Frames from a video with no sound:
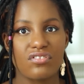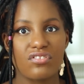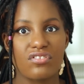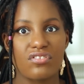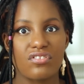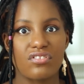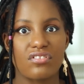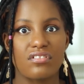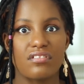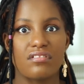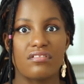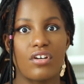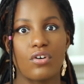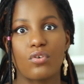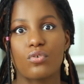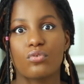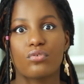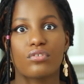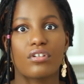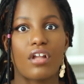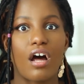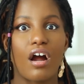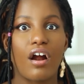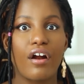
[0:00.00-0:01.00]
no
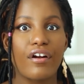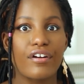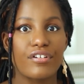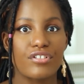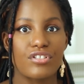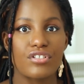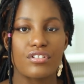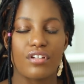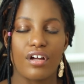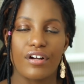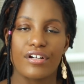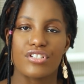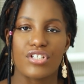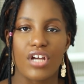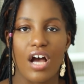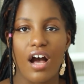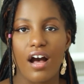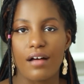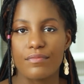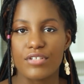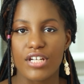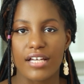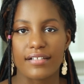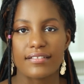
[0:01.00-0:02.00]
large
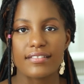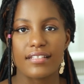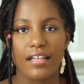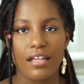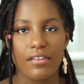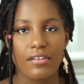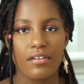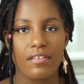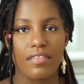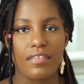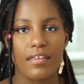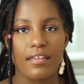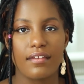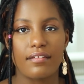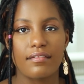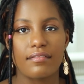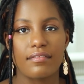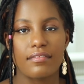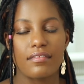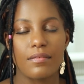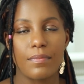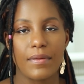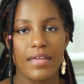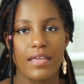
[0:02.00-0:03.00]
objects other than the
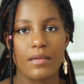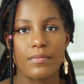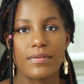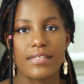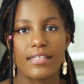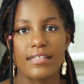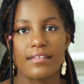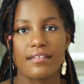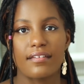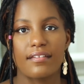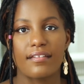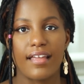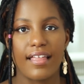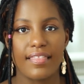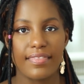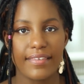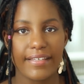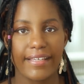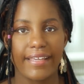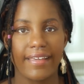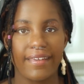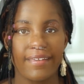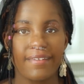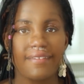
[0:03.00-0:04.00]
baby and the
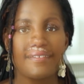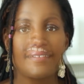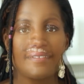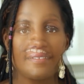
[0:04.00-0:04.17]
cake.